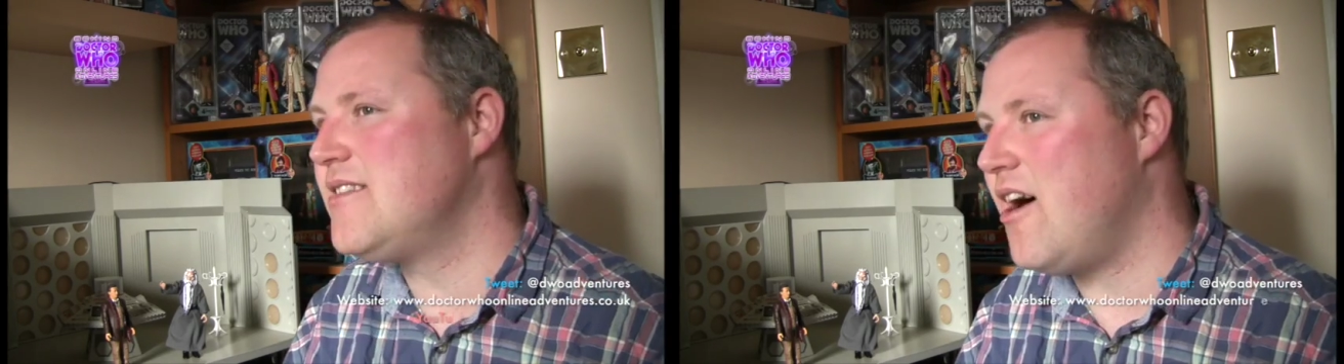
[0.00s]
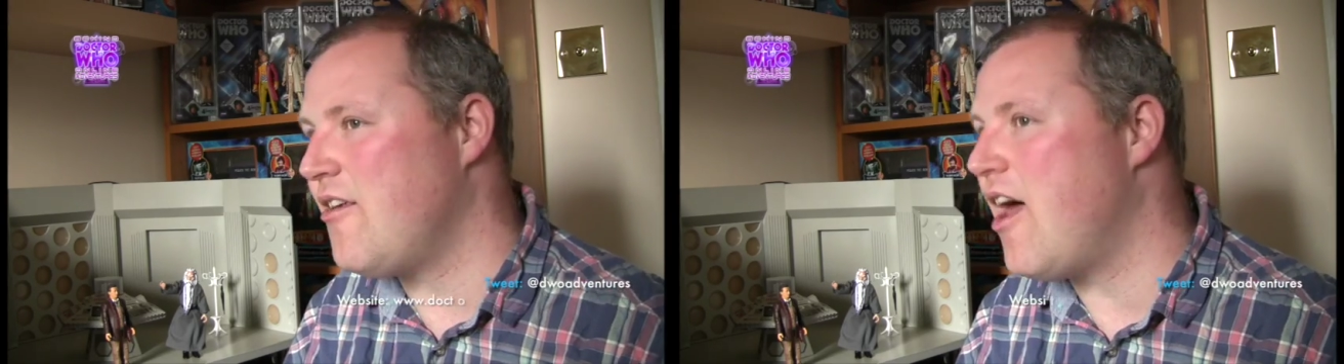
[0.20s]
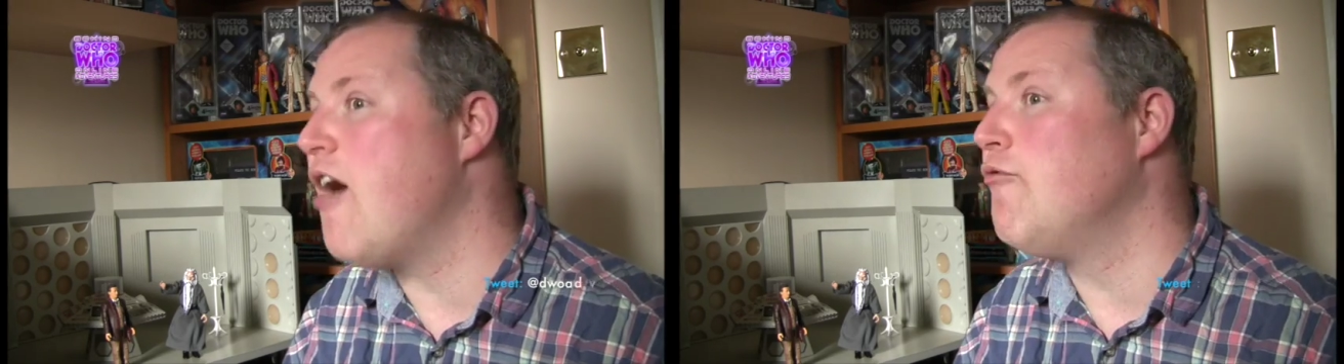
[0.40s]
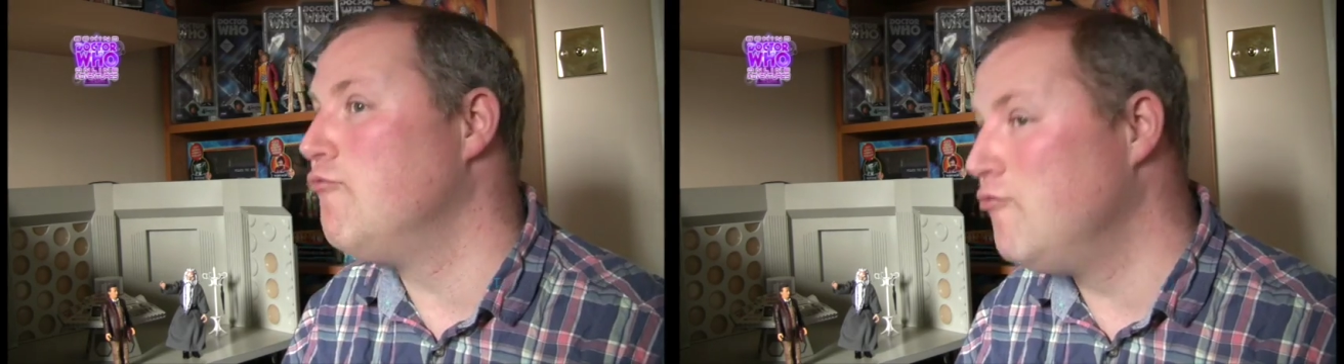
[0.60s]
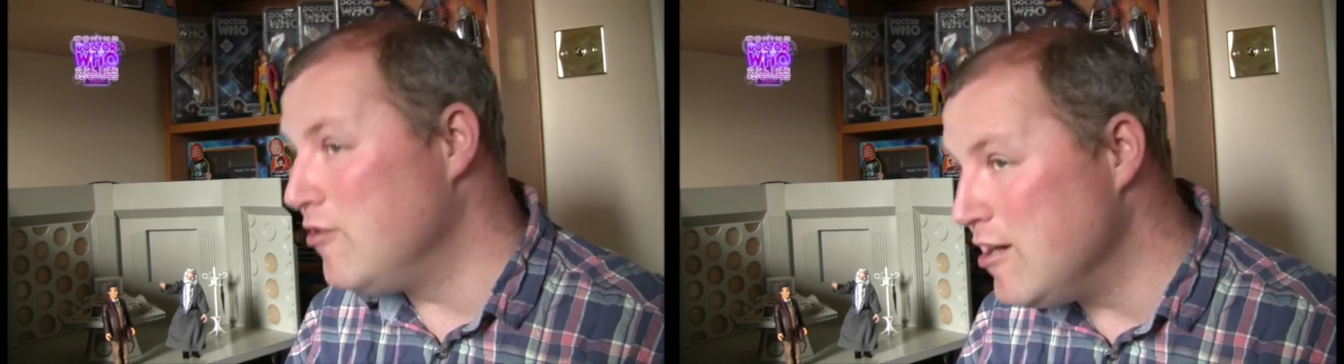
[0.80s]
done a
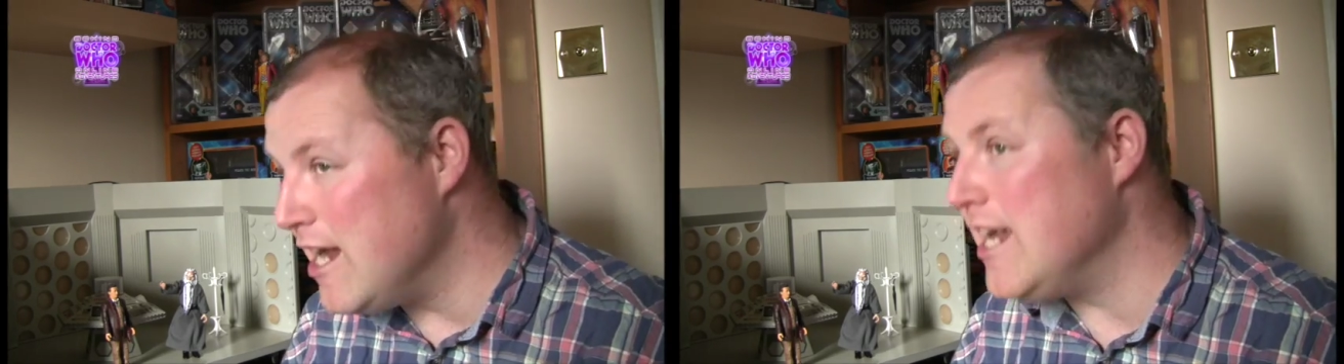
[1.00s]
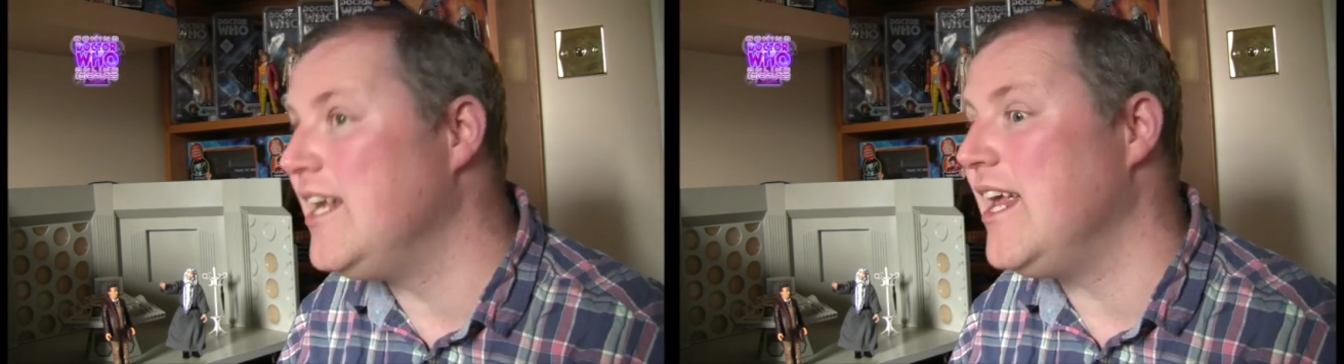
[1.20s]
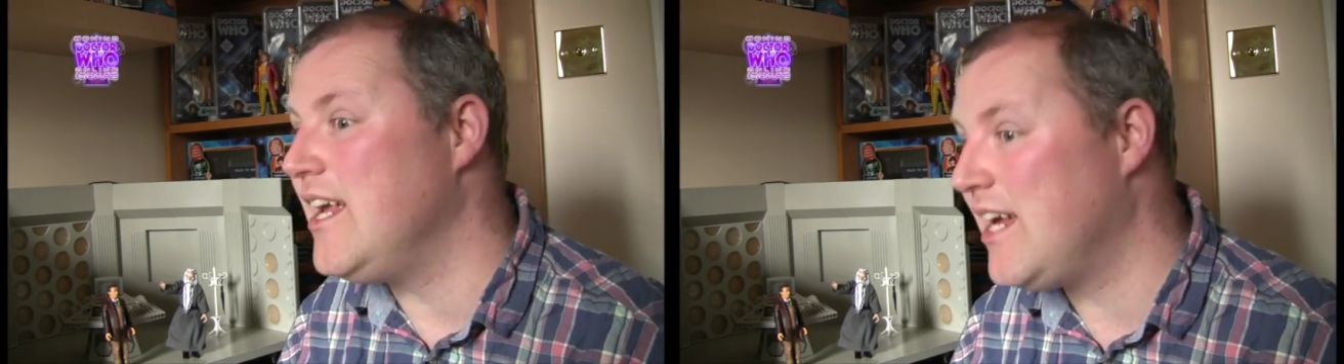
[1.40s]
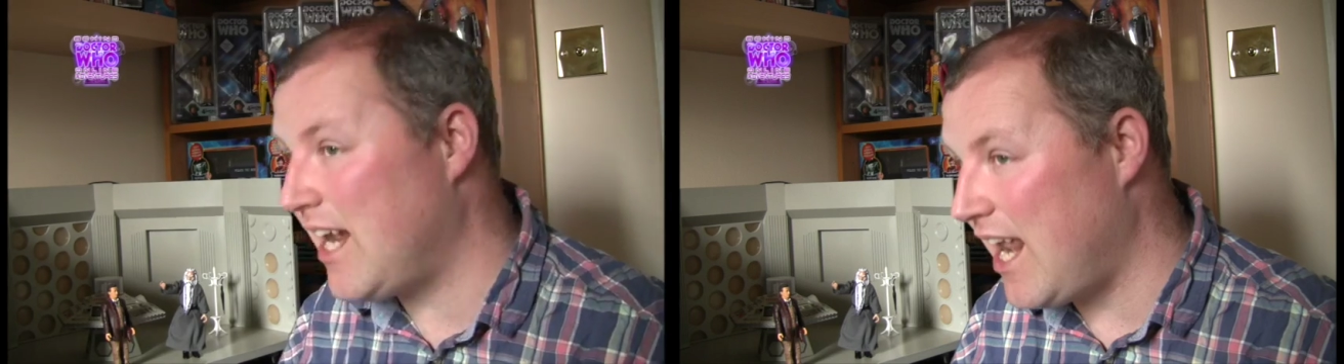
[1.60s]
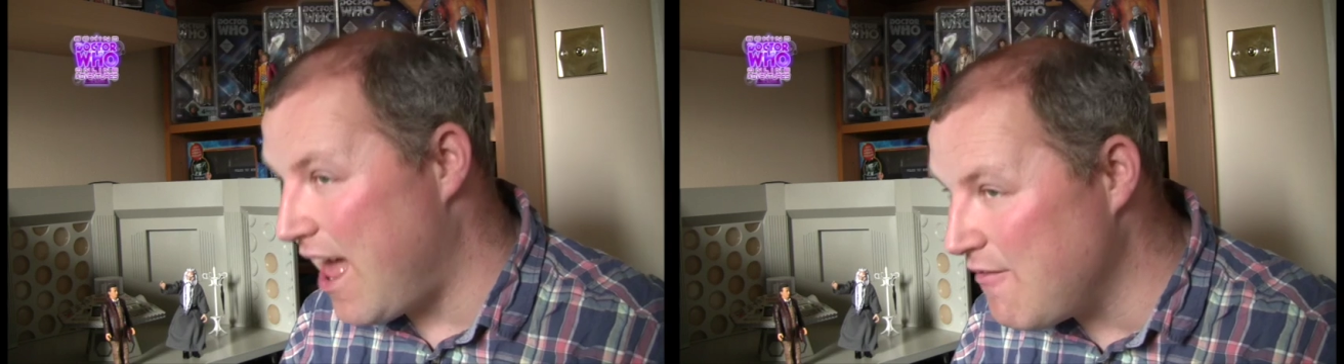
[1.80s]
really
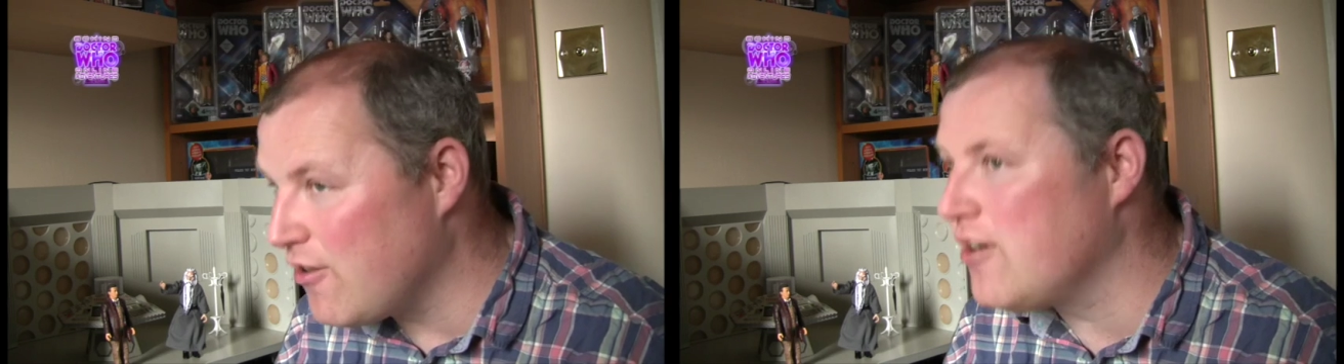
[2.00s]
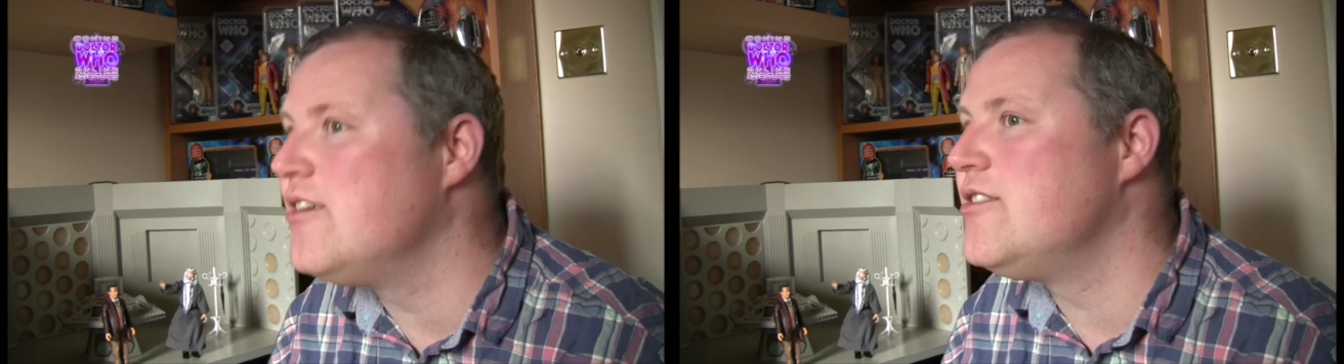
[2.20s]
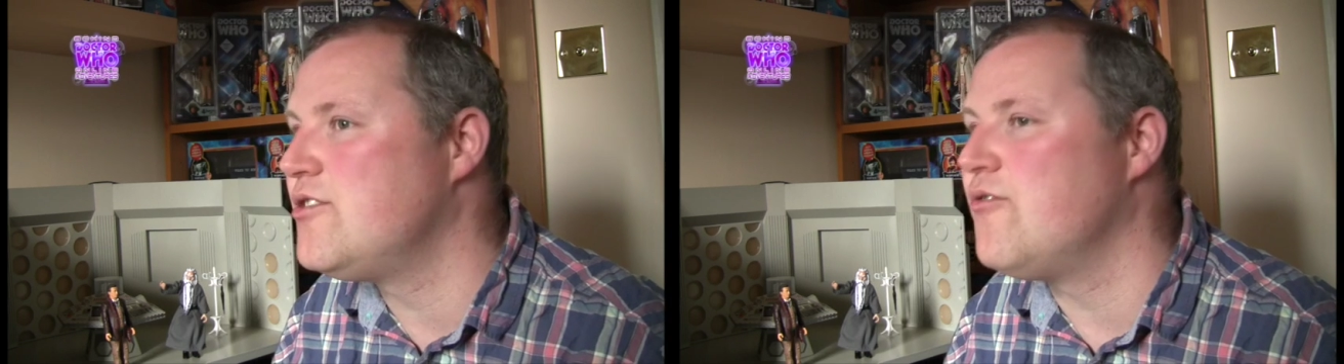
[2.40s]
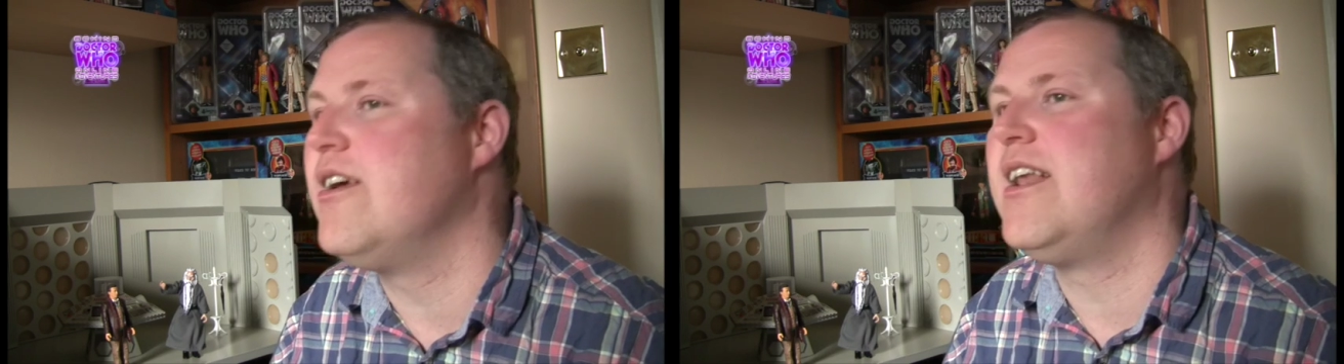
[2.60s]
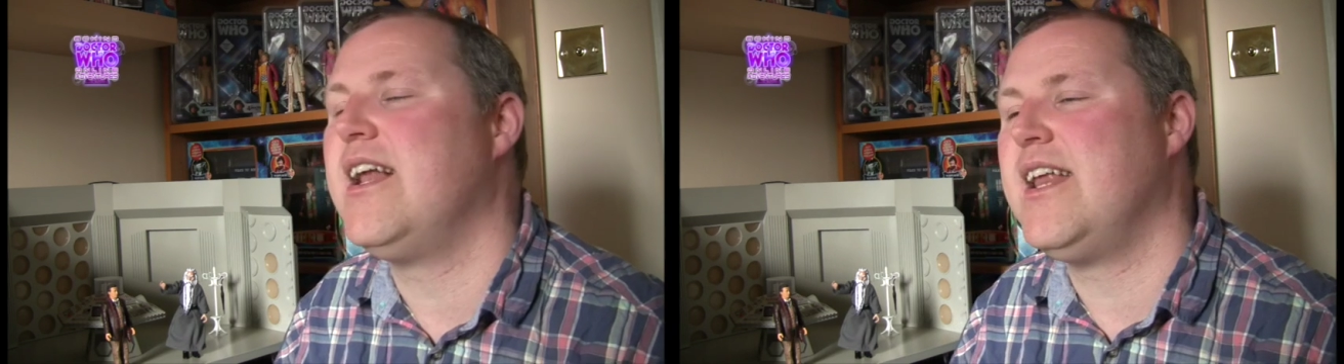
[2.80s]
clever
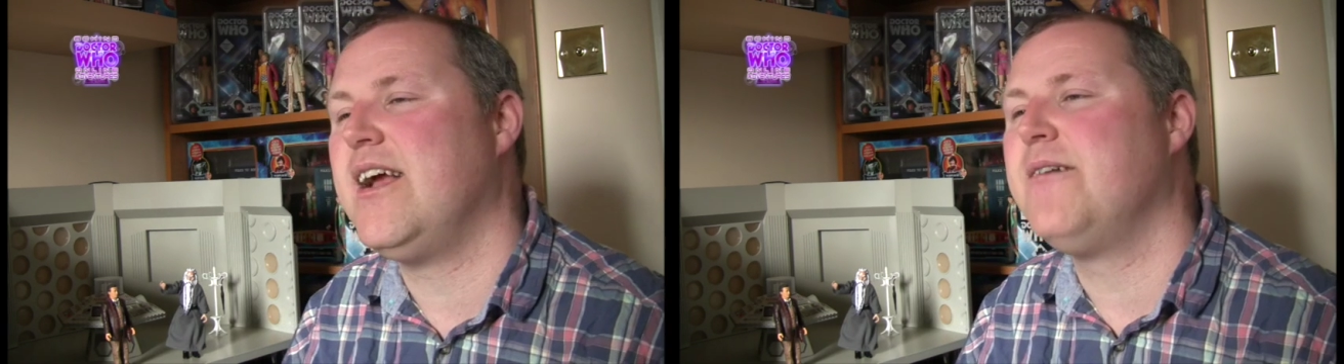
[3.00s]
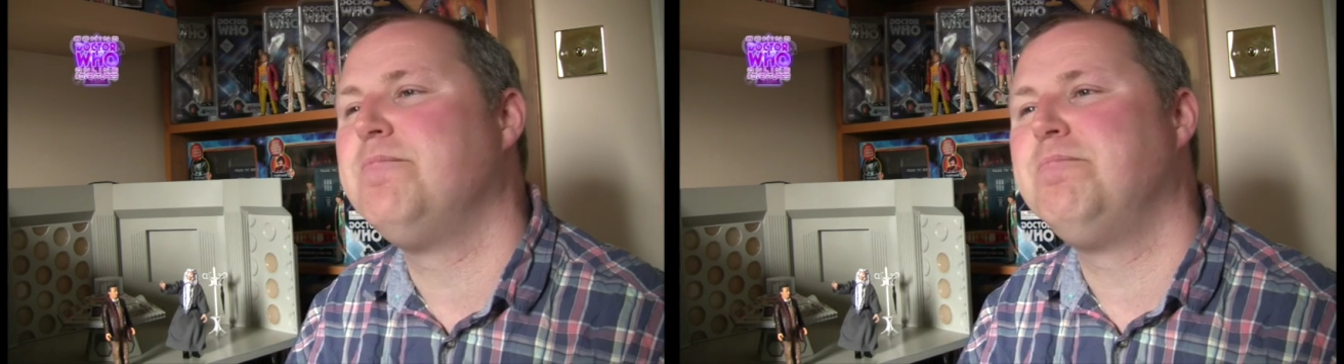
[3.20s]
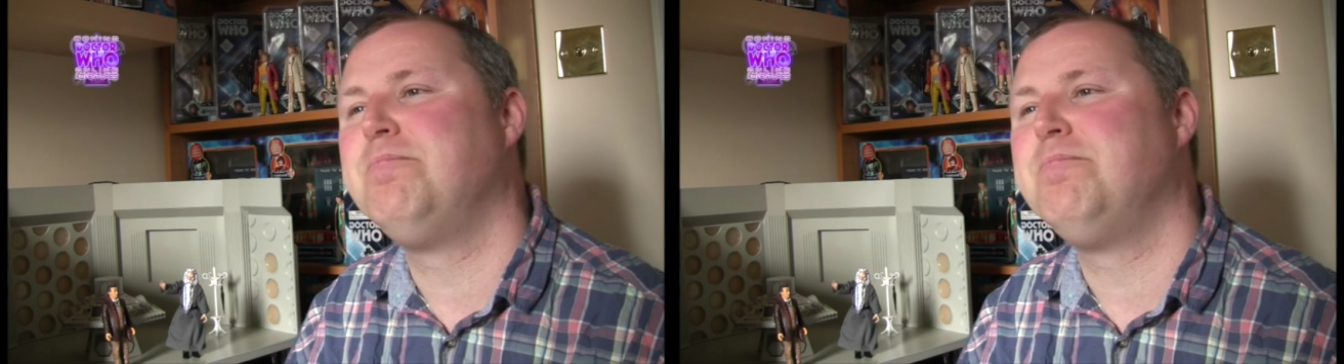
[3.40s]
storyline here.